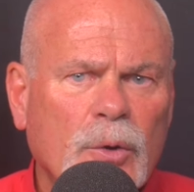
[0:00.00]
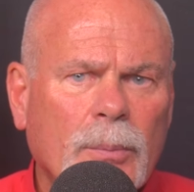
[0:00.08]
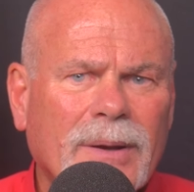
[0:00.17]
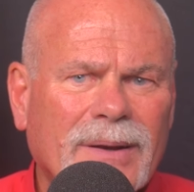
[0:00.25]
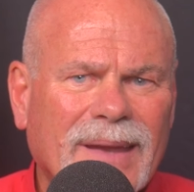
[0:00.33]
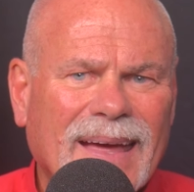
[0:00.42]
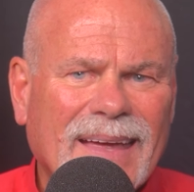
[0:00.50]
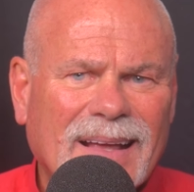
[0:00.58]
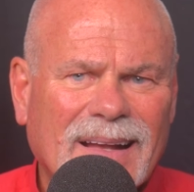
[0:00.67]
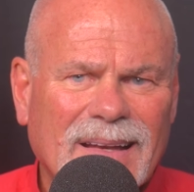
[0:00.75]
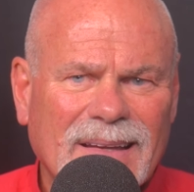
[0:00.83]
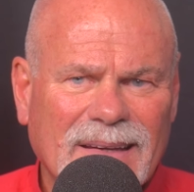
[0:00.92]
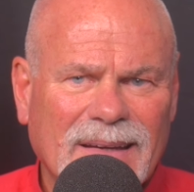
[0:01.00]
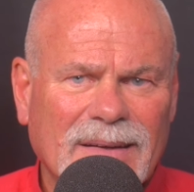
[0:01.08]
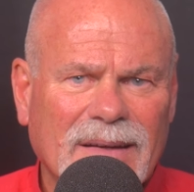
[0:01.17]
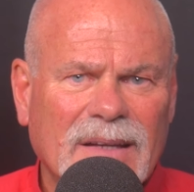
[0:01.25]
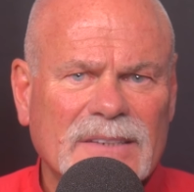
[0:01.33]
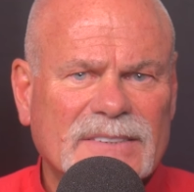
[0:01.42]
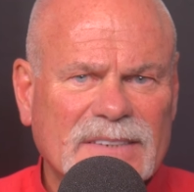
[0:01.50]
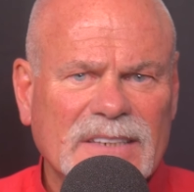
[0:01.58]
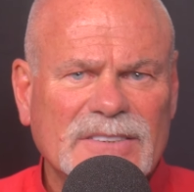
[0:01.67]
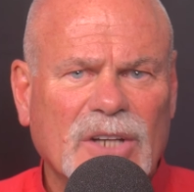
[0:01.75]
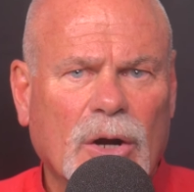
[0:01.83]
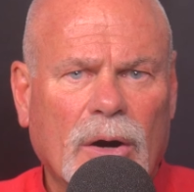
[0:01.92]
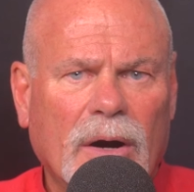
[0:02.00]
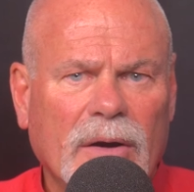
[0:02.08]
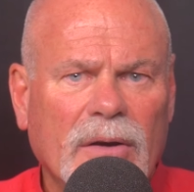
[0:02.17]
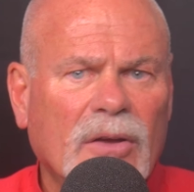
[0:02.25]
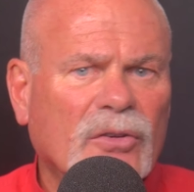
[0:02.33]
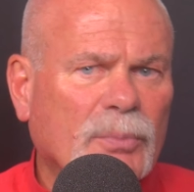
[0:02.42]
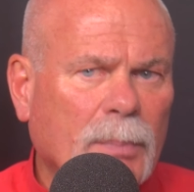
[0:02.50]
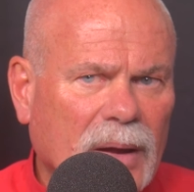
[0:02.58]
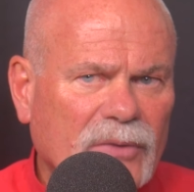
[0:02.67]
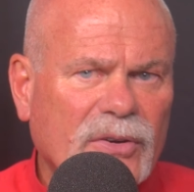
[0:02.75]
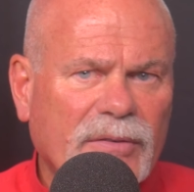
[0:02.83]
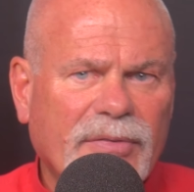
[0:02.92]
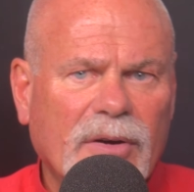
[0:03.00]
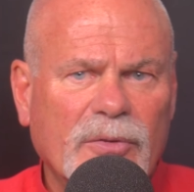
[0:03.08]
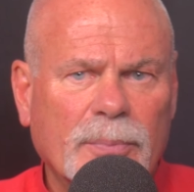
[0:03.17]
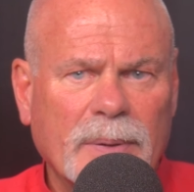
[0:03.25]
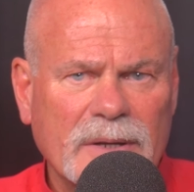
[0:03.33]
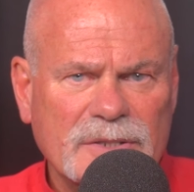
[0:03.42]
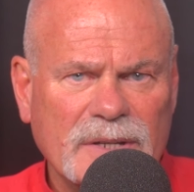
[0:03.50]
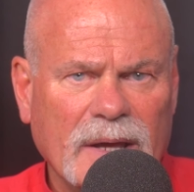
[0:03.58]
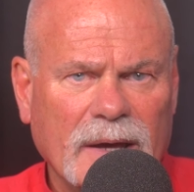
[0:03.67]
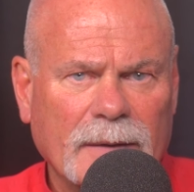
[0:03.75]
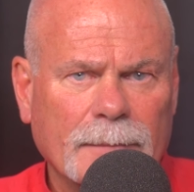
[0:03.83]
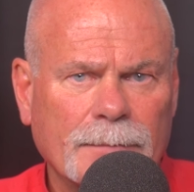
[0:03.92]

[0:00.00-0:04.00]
You build a clean 6-card sponsor first pitch deck